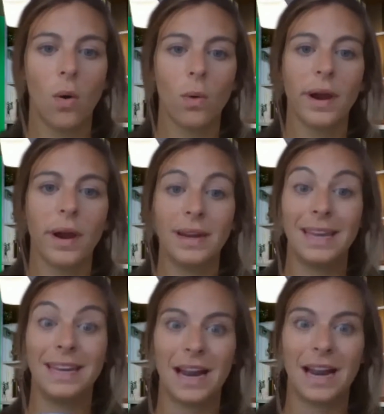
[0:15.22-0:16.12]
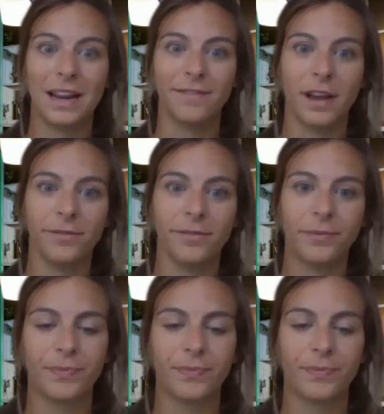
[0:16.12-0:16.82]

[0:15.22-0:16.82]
or an N95.